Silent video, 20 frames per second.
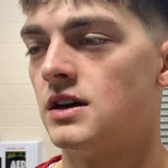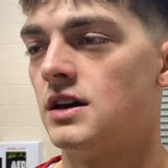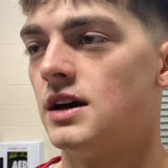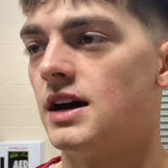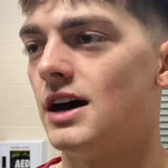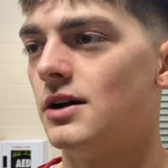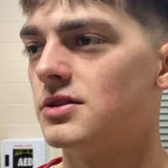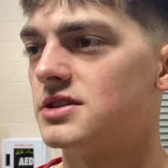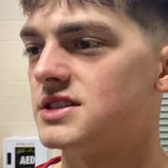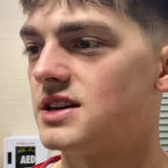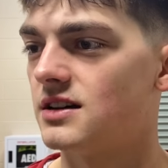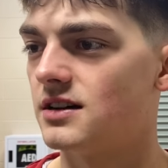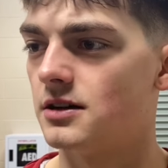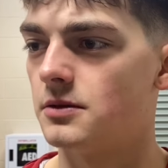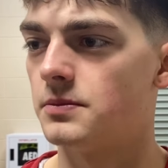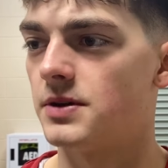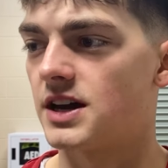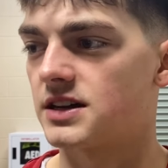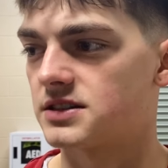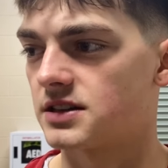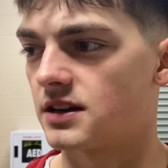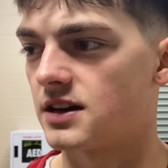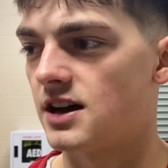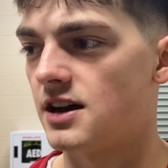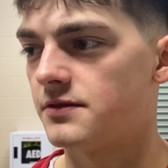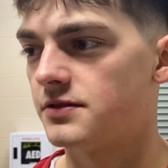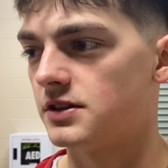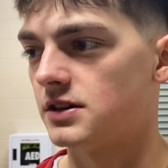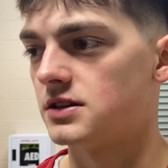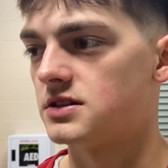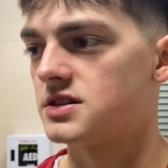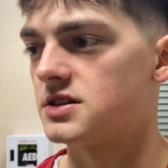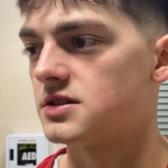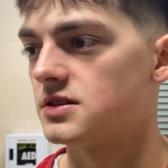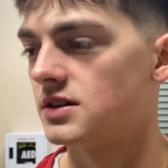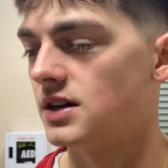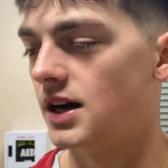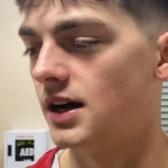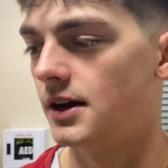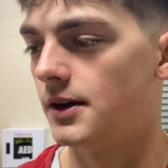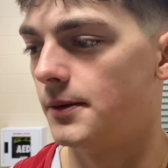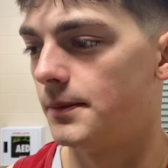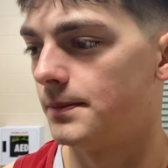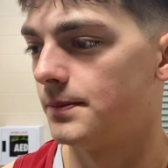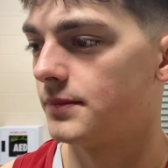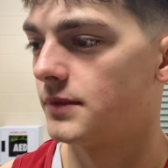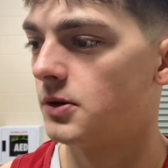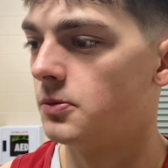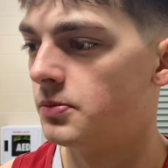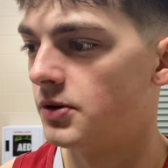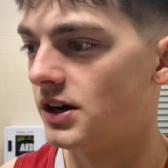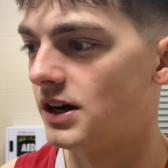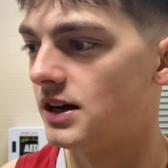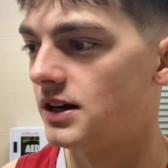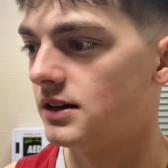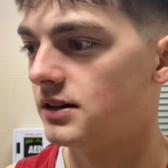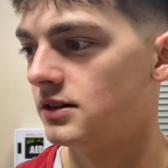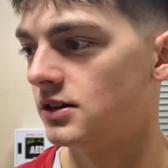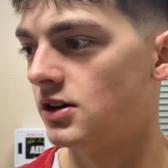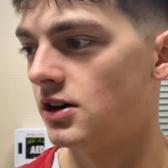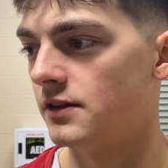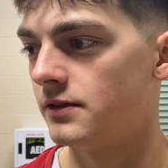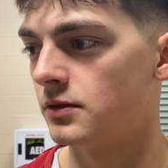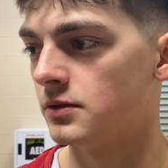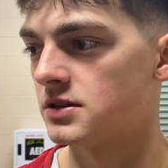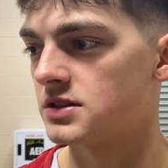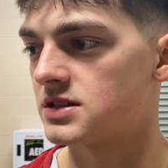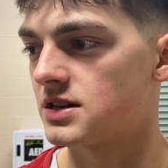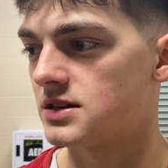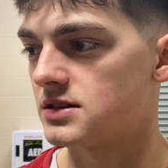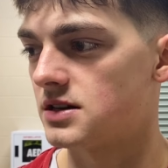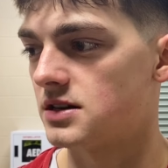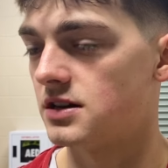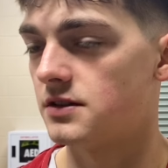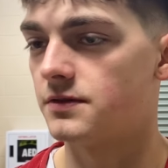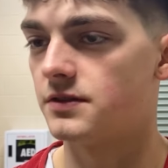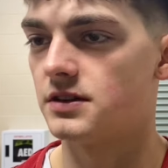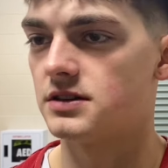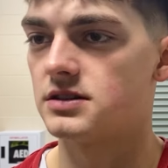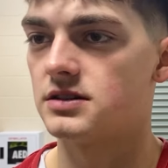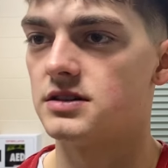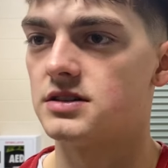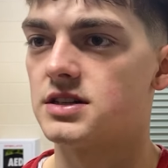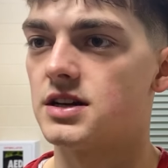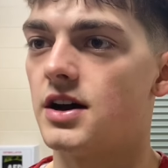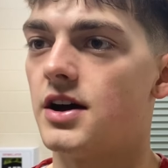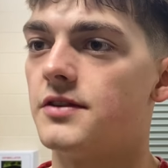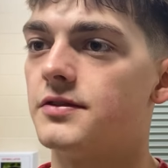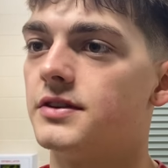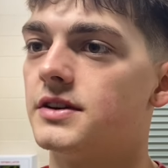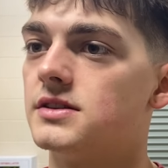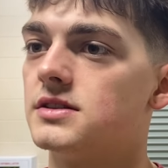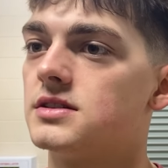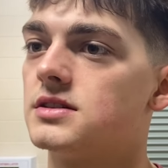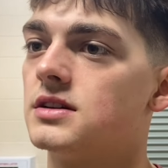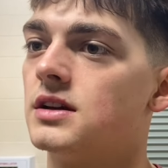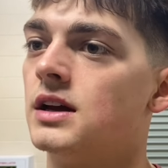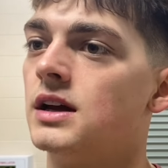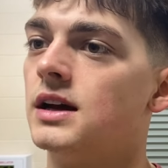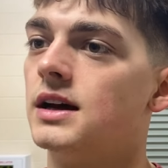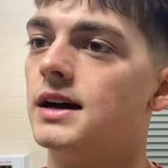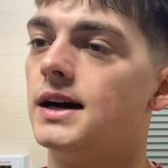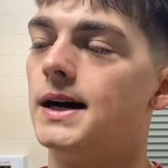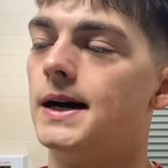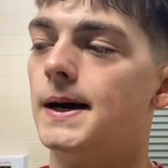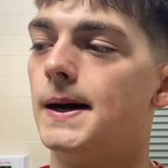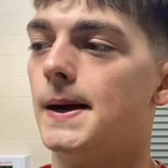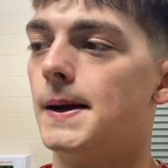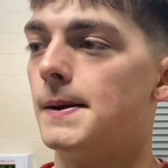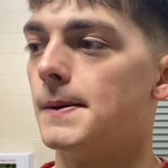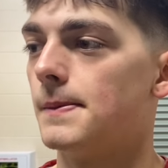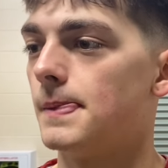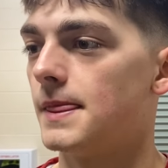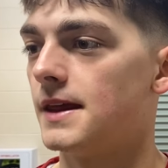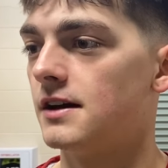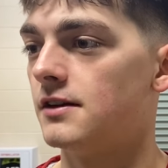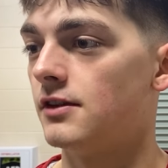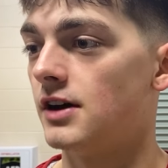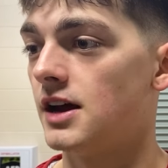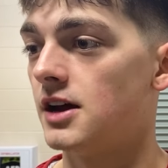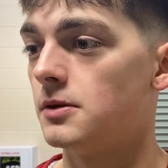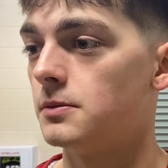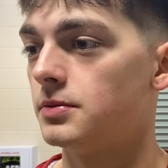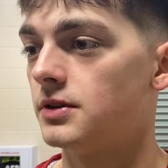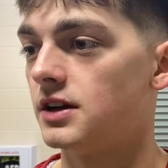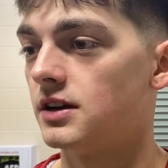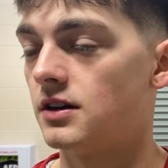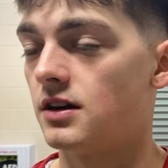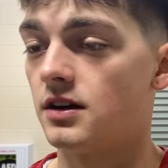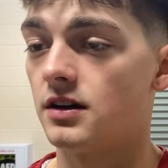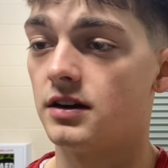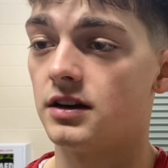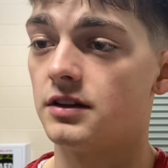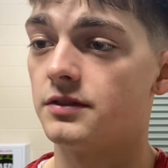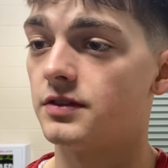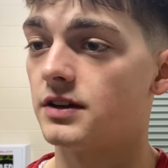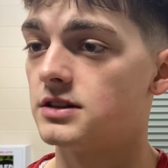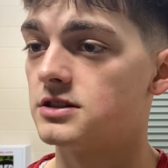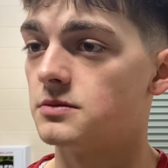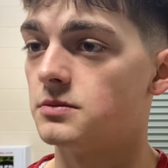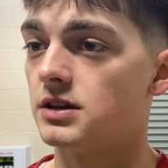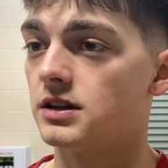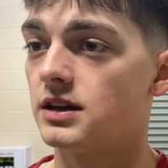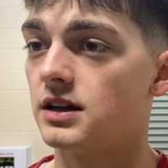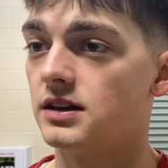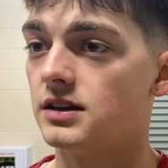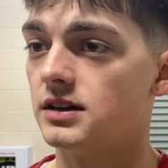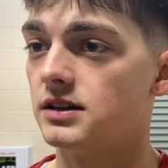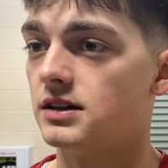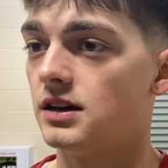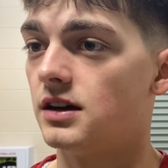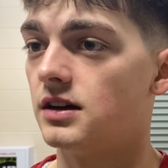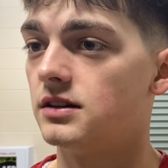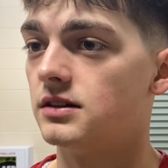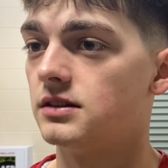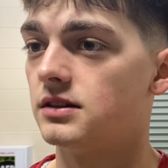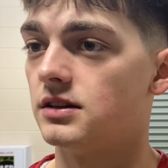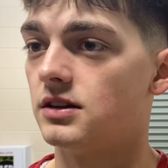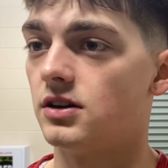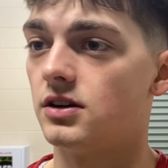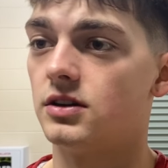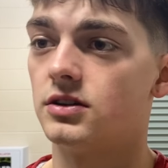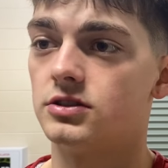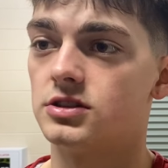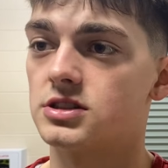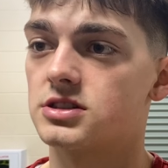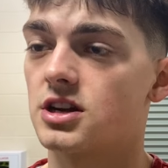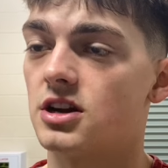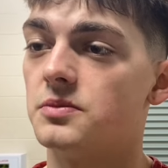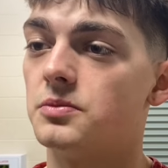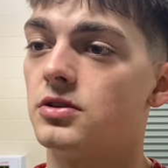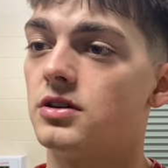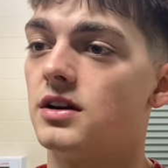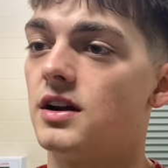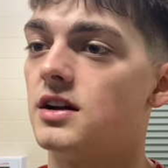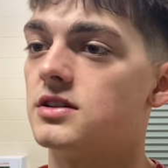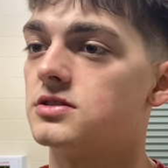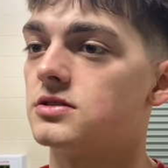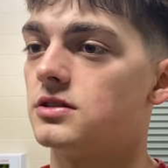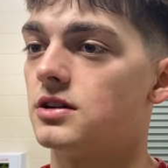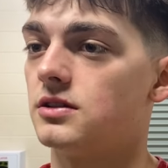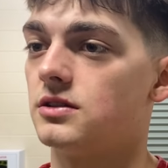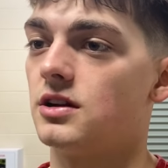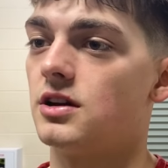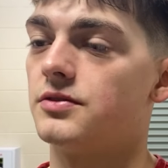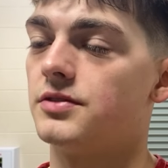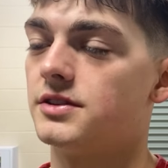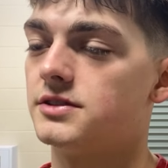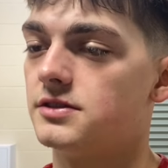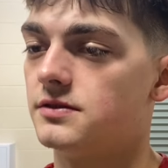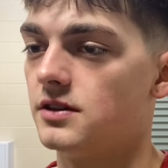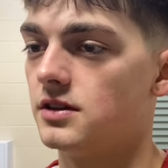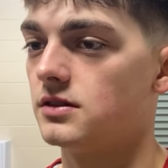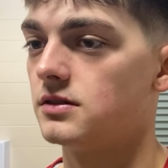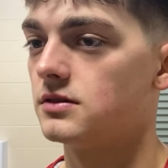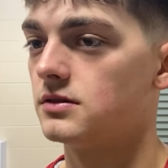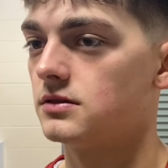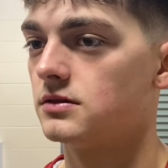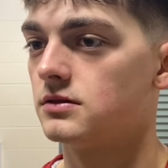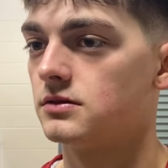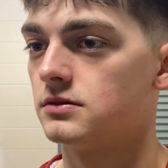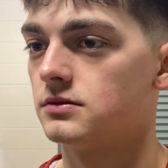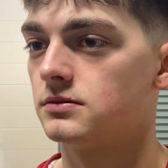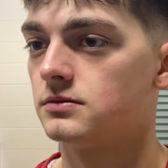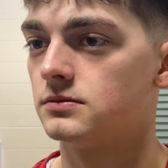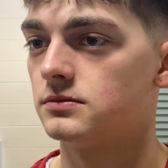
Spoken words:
I would say it impacts the confidence, but you know, everyone says that defense leads to offense. And if I am playing hard on defense and getting it done, you know, it'll just come more naturally on the offensive end.